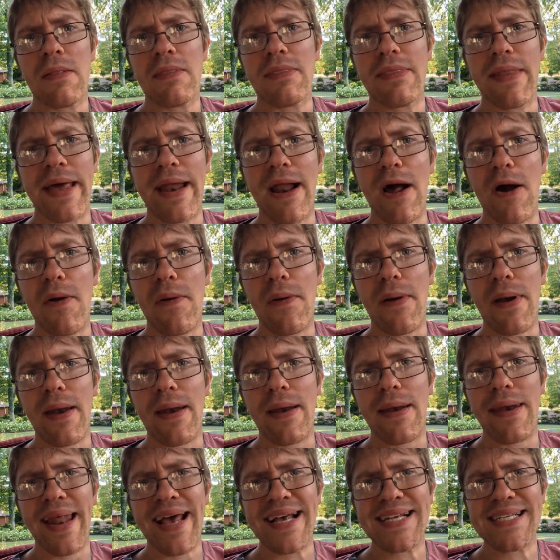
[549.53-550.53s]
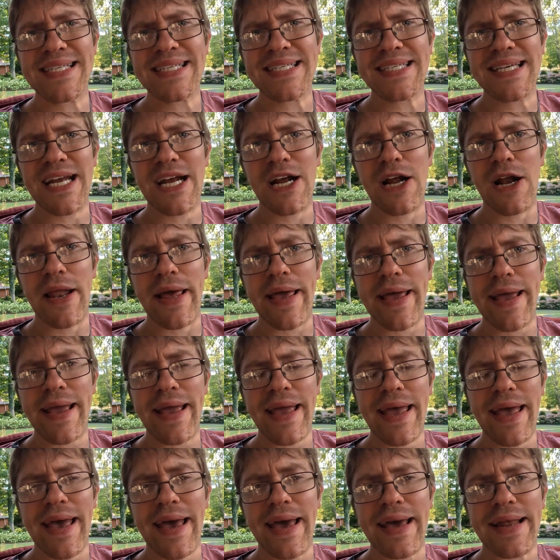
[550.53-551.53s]
they don't necessarily
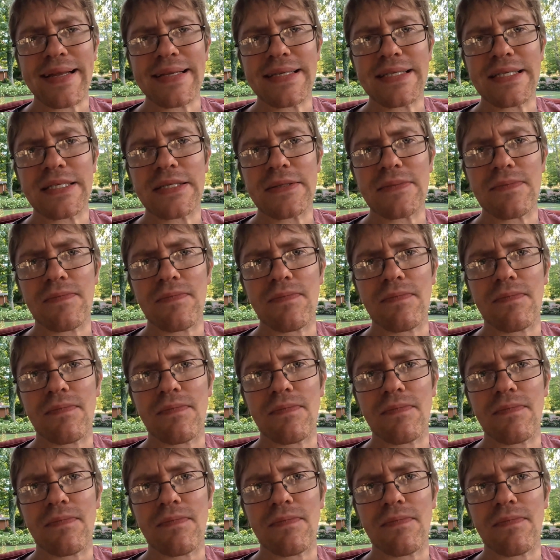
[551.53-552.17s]
get